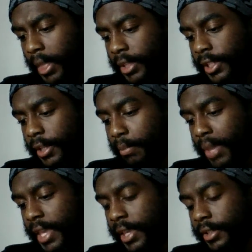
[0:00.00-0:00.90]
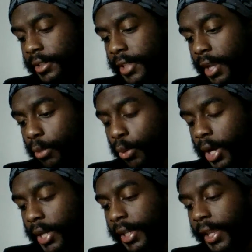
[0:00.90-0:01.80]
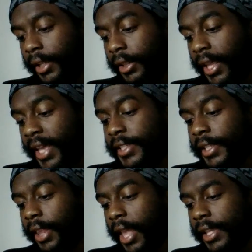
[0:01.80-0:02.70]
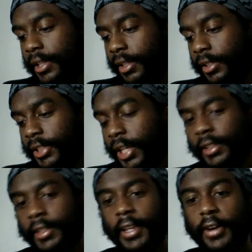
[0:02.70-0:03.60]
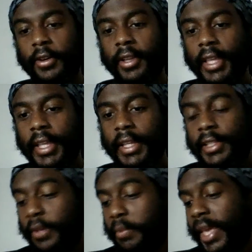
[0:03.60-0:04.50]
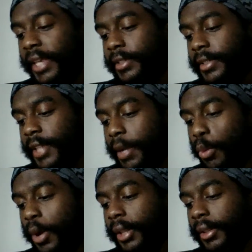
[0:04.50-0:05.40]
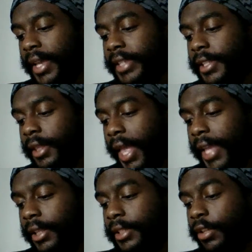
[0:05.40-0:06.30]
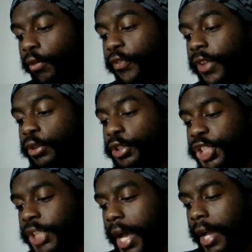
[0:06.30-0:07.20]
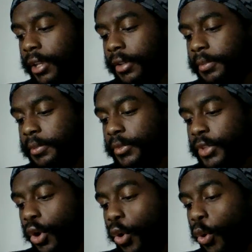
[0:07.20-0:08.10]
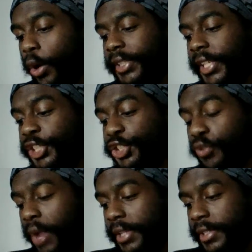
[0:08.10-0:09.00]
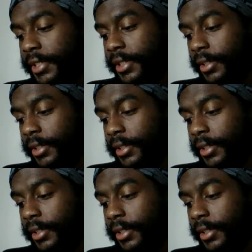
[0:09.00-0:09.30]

to make someone less likely, check this out, to make someone less likely to feel shock or distress.